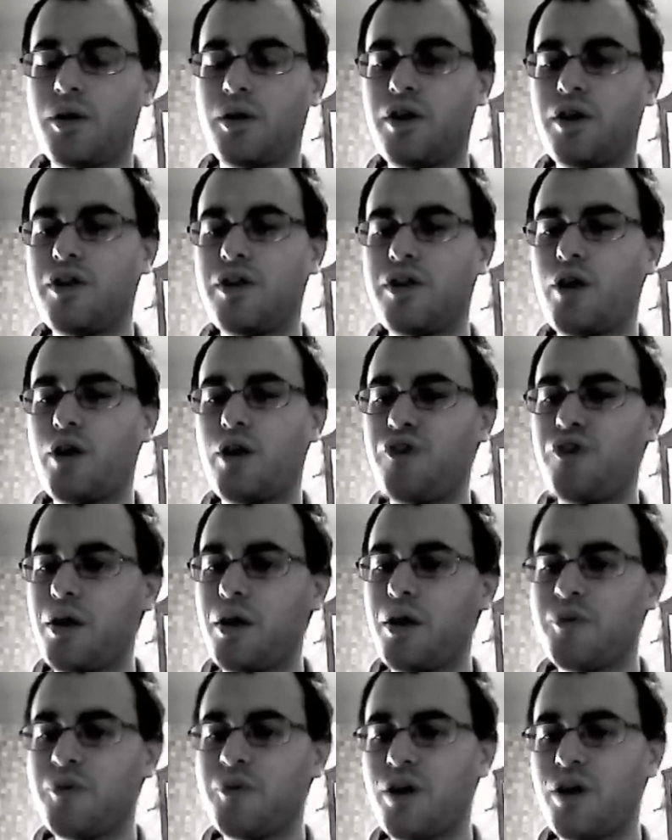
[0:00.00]
they are
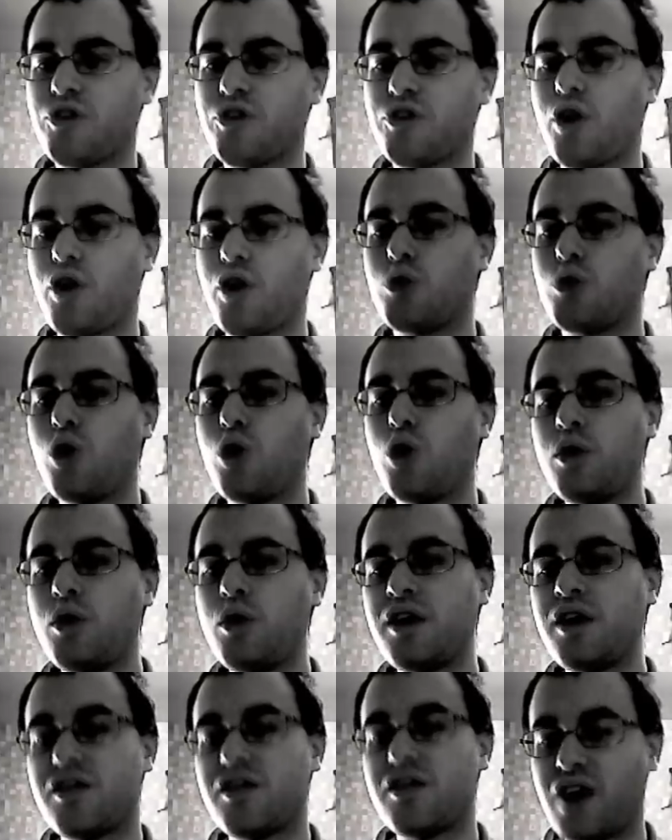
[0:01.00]
following various
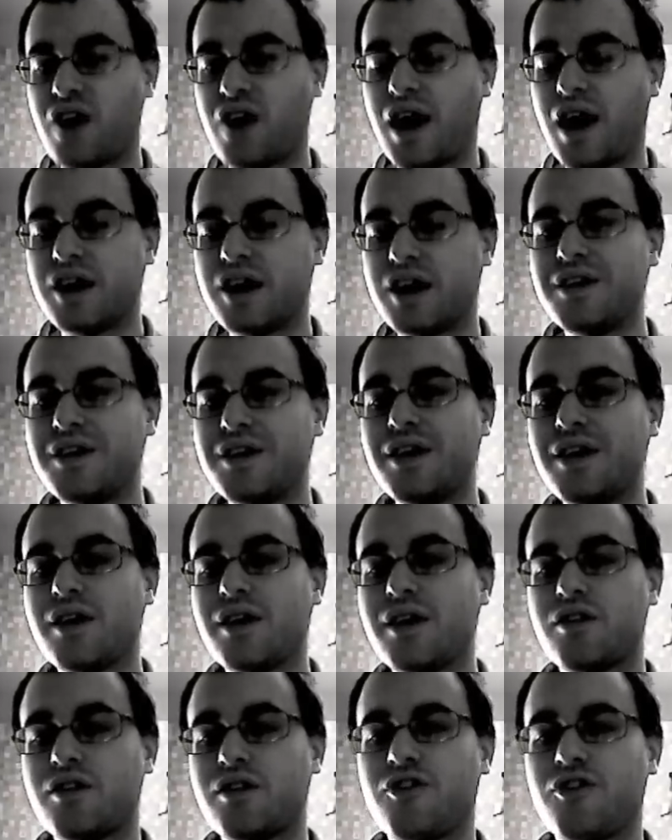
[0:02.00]
erroneous
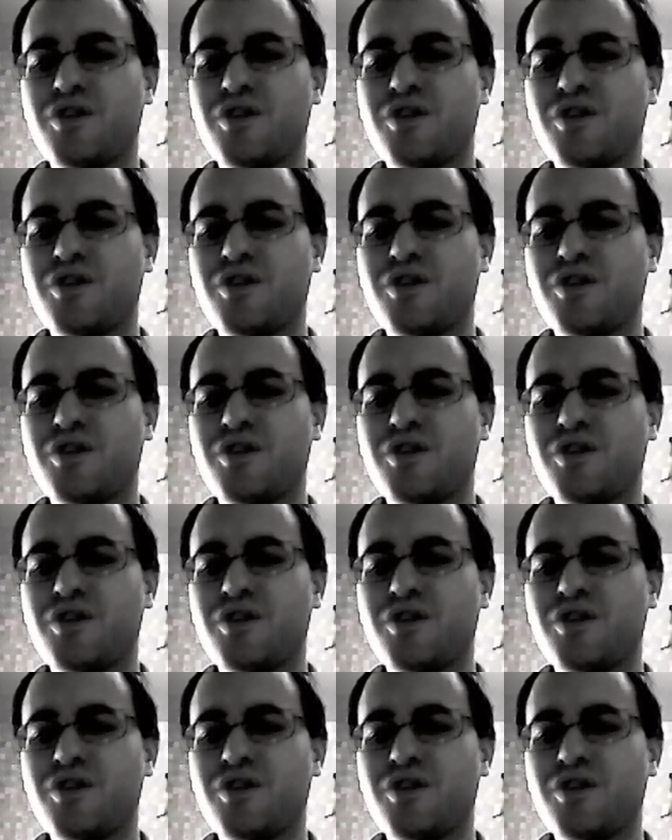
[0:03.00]
ideas.